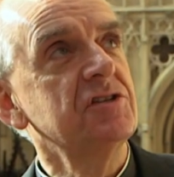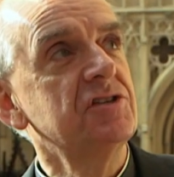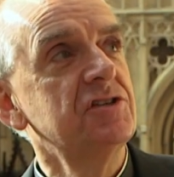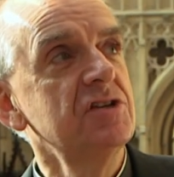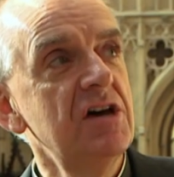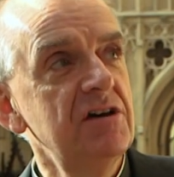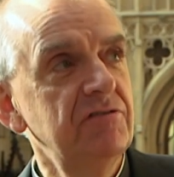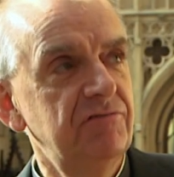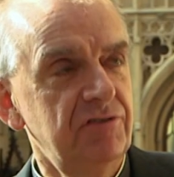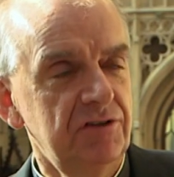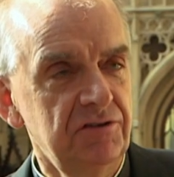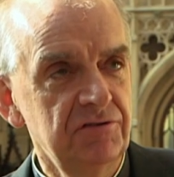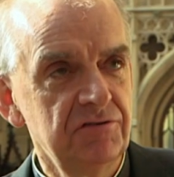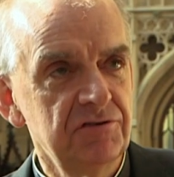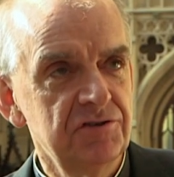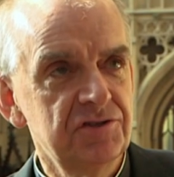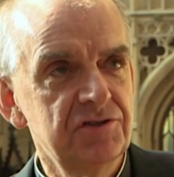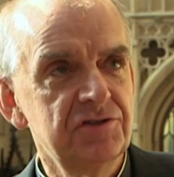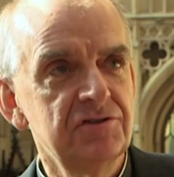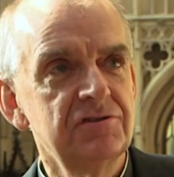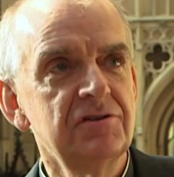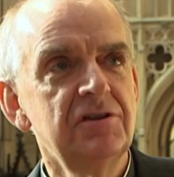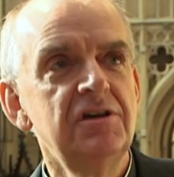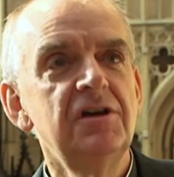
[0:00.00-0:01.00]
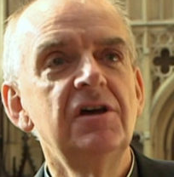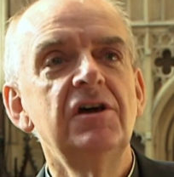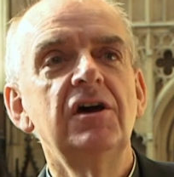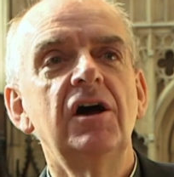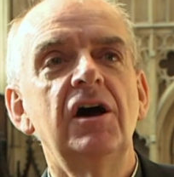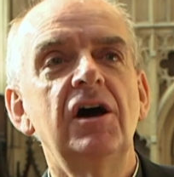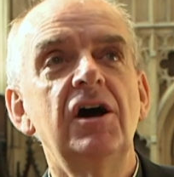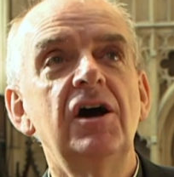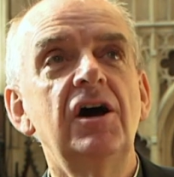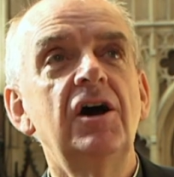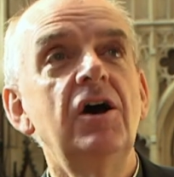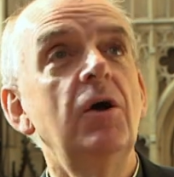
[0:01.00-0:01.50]
servants
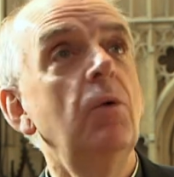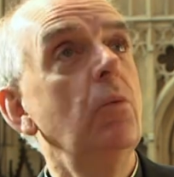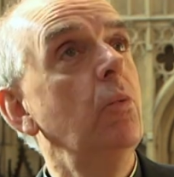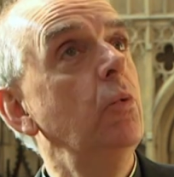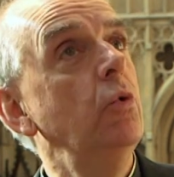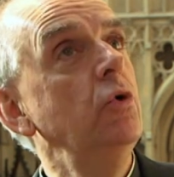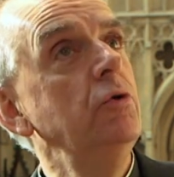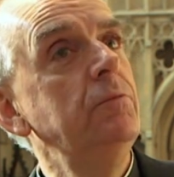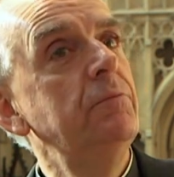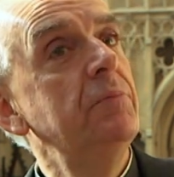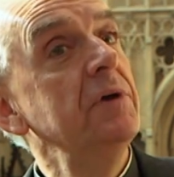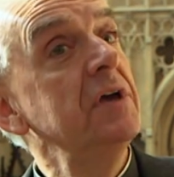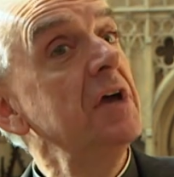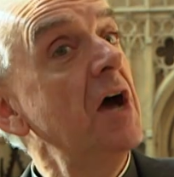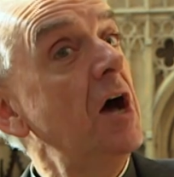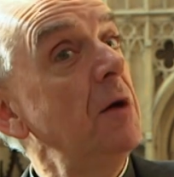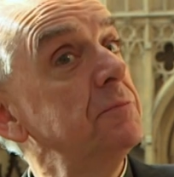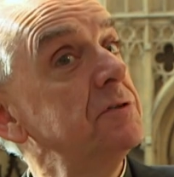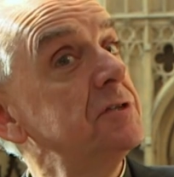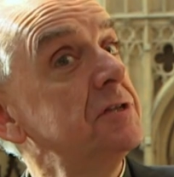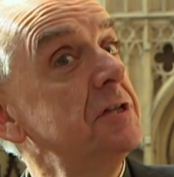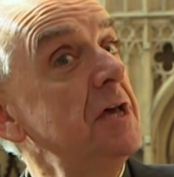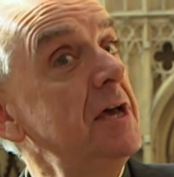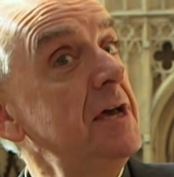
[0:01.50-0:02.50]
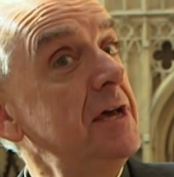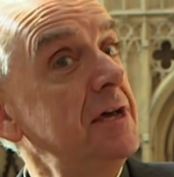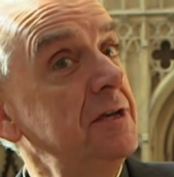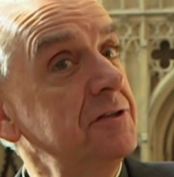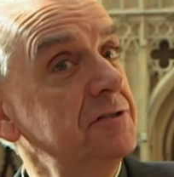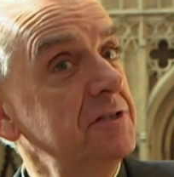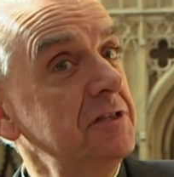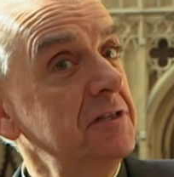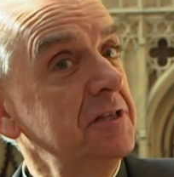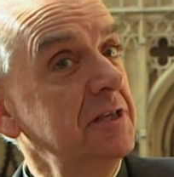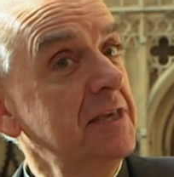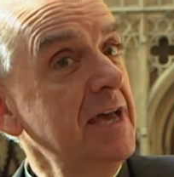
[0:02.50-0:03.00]
would be
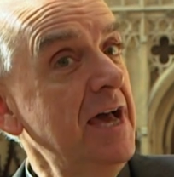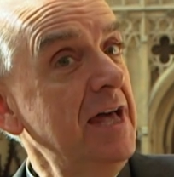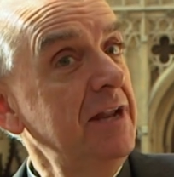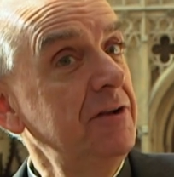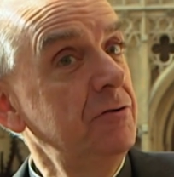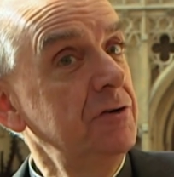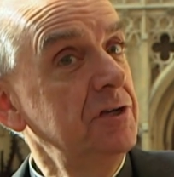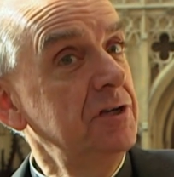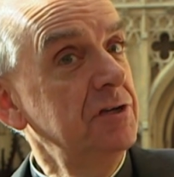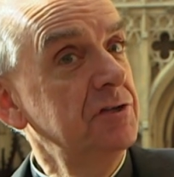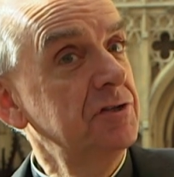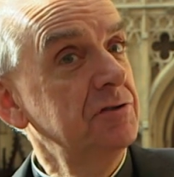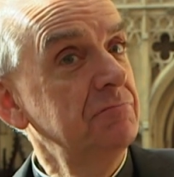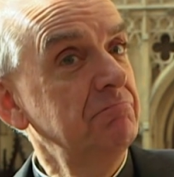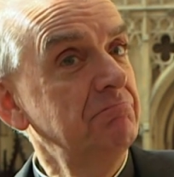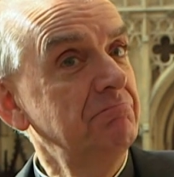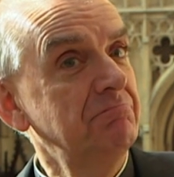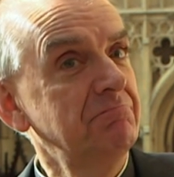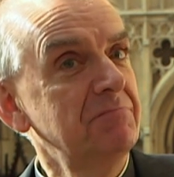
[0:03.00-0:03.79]
upstairs in the galleries.